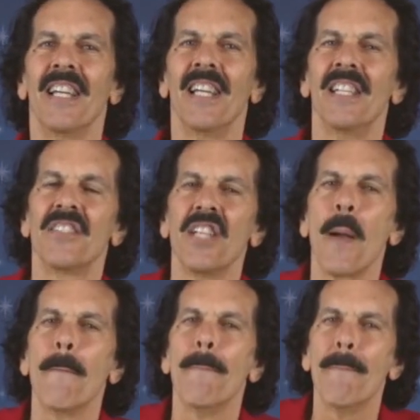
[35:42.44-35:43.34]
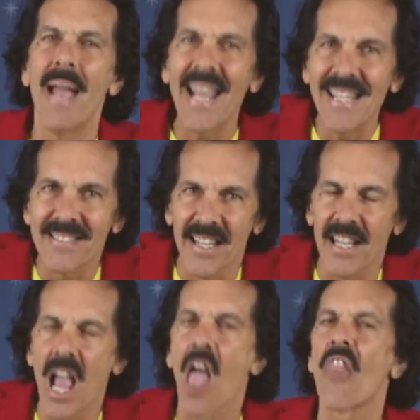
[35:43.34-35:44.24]
is the
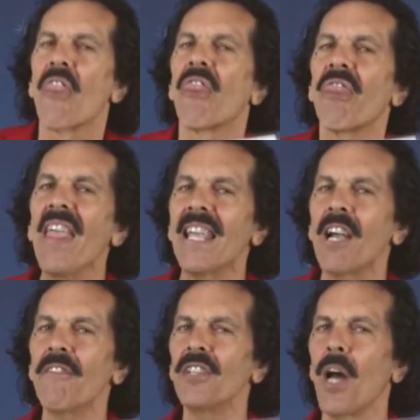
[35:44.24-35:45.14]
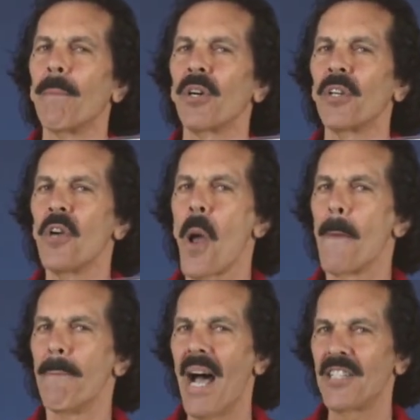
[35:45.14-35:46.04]
amazing think of a number
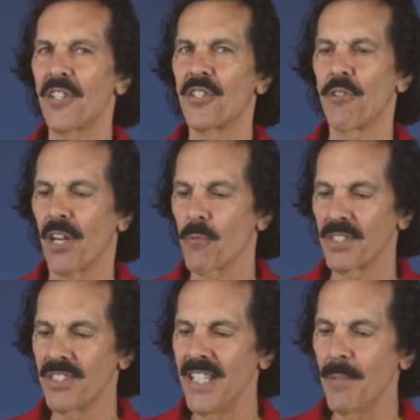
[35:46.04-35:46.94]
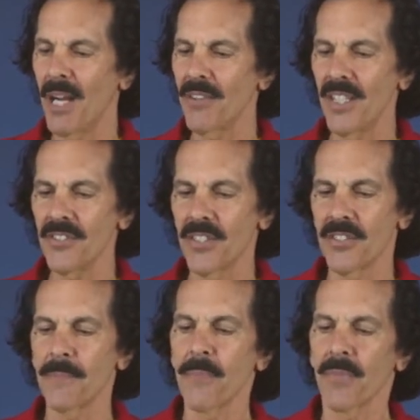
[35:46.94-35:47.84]
magic trick. What's neat about this
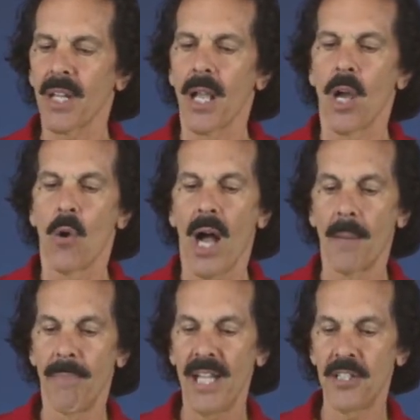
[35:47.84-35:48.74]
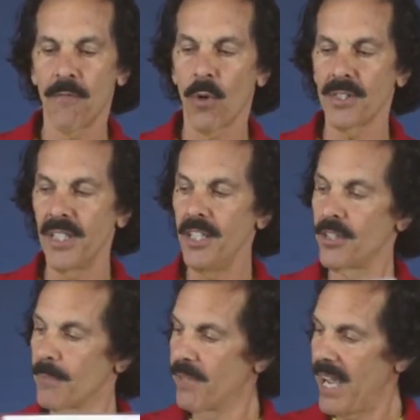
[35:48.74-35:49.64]
is on page 14 you
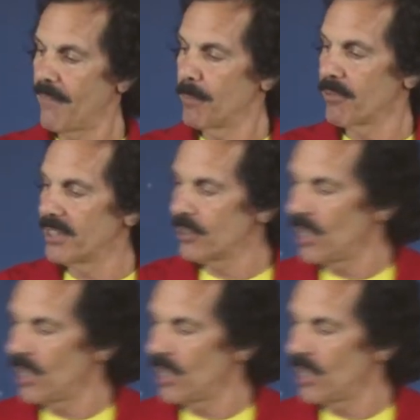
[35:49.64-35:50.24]
could have them printed